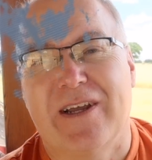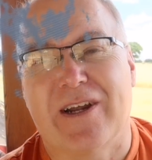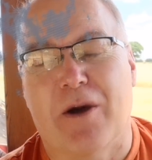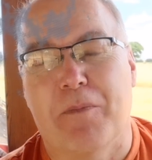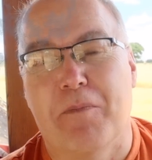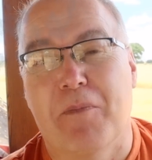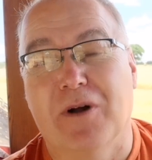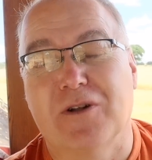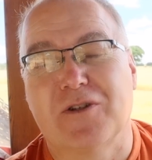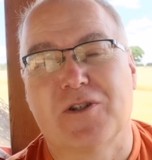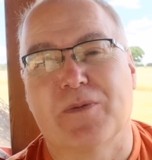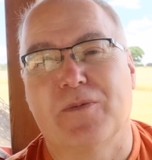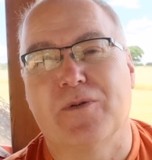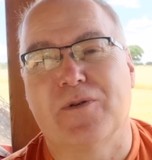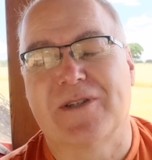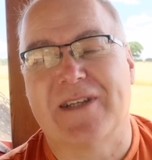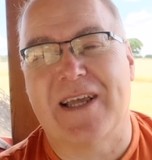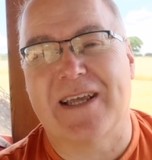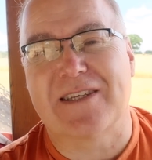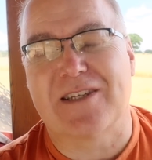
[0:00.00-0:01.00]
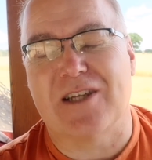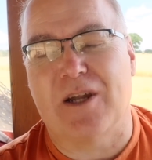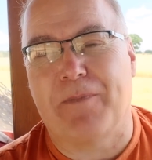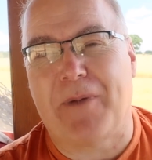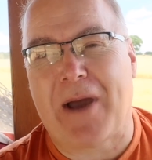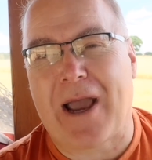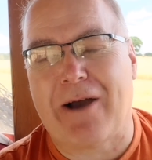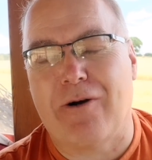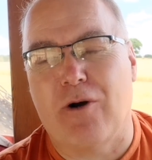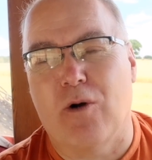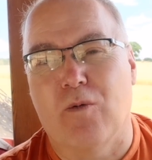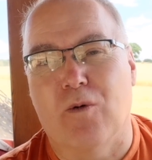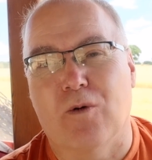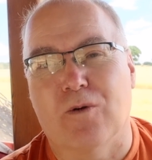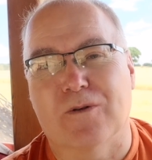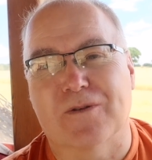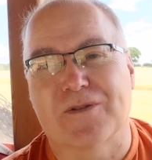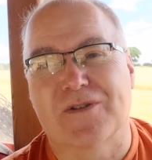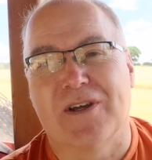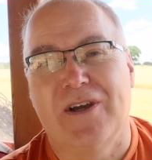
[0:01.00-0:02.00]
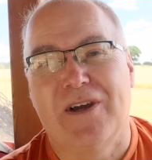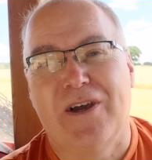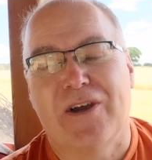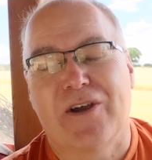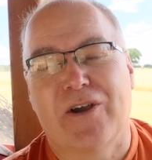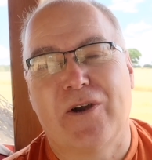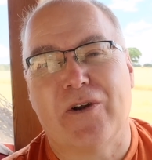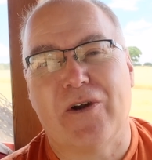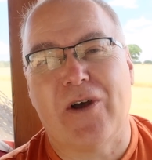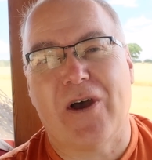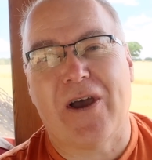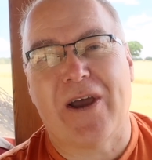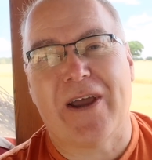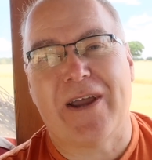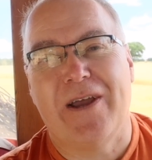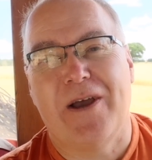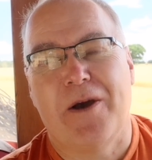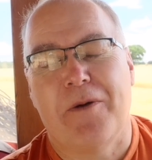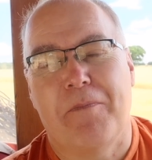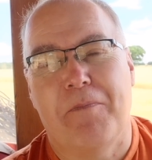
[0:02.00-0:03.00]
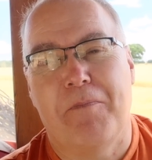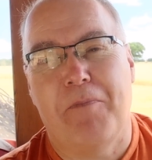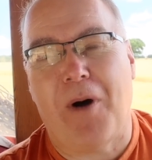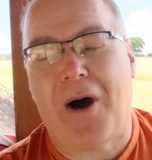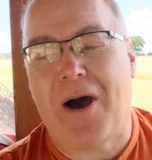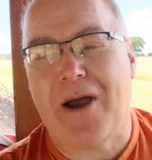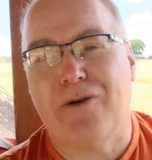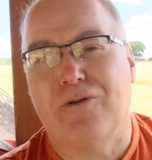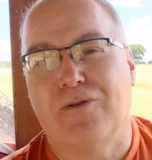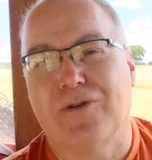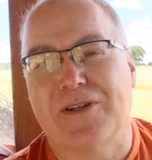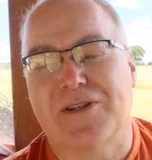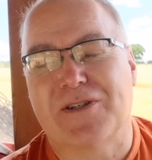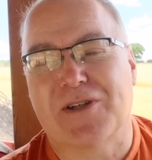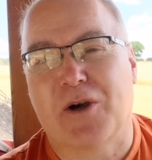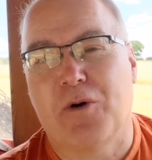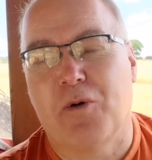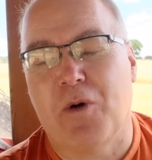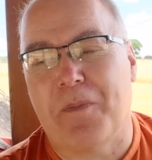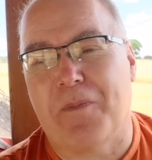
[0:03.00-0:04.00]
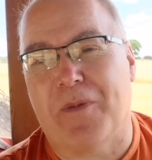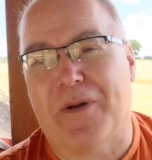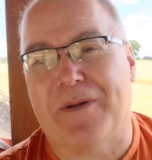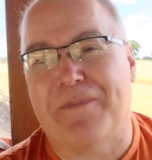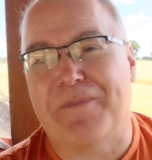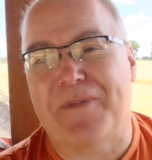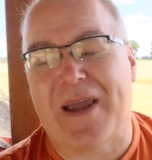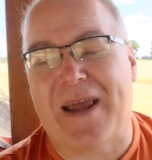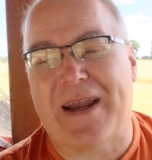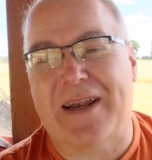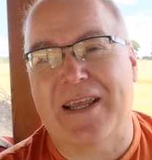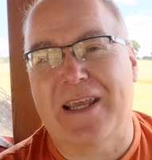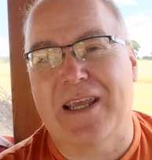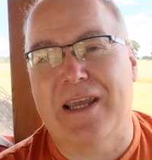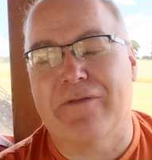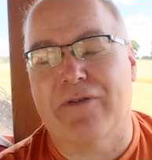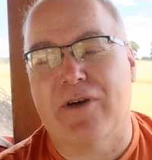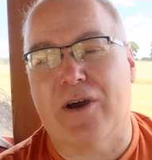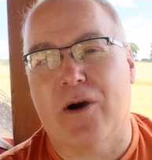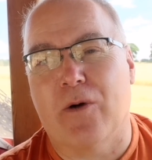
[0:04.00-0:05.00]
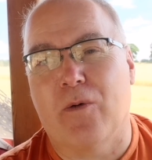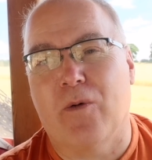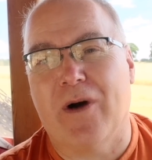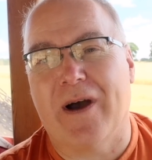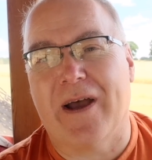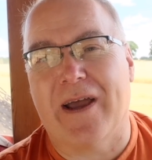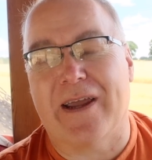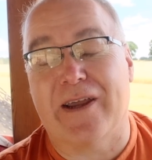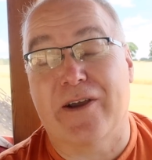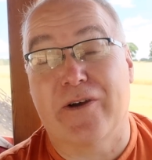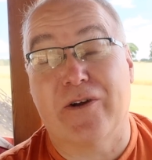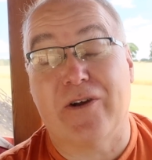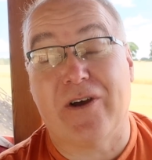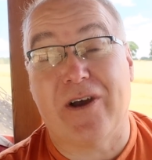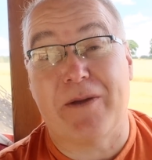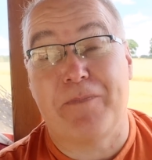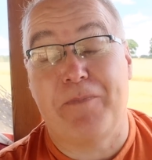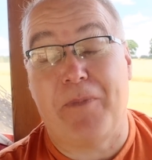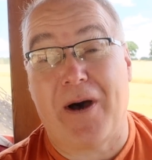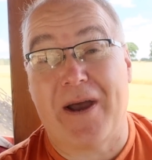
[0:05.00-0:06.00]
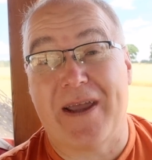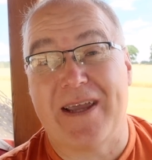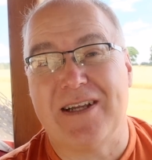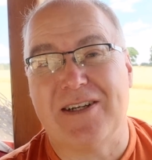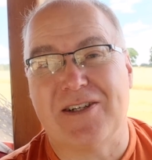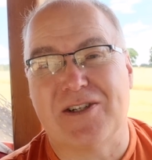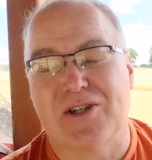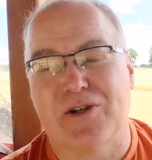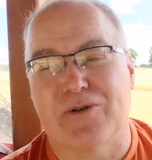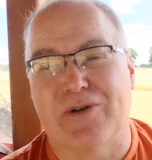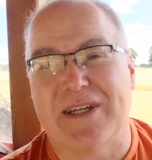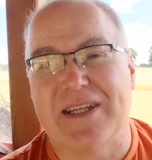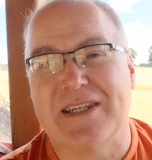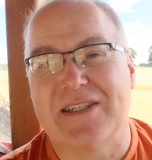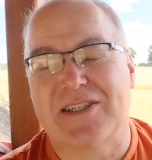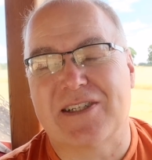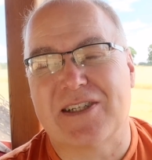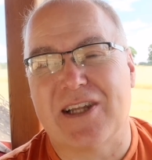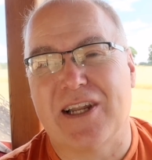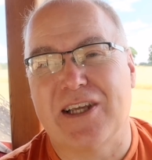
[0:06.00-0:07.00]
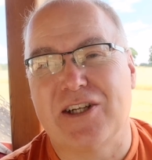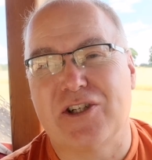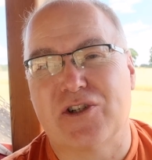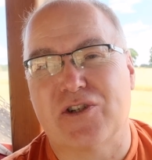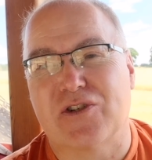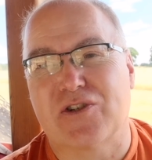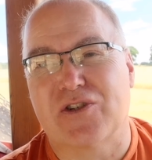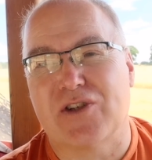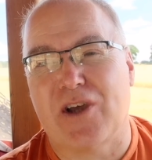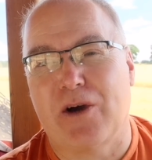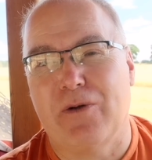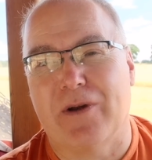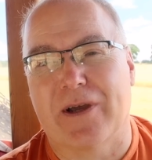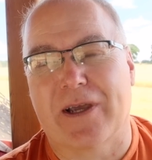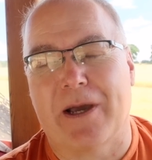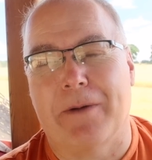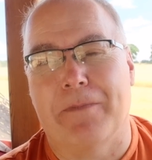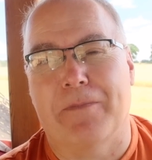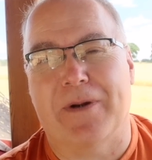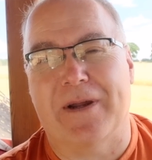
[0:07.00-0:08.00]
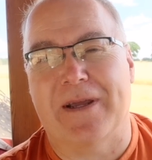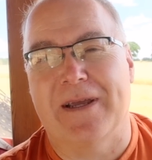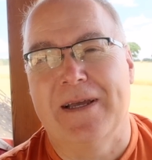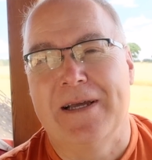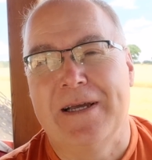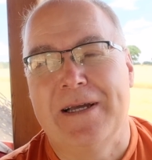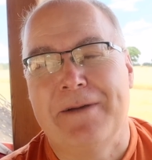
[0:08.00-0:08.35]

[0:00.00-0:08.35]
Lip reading: you know, multiple Tesla power walls? Could I buy all this equipment and give it away? Could I buy into an installation solar company?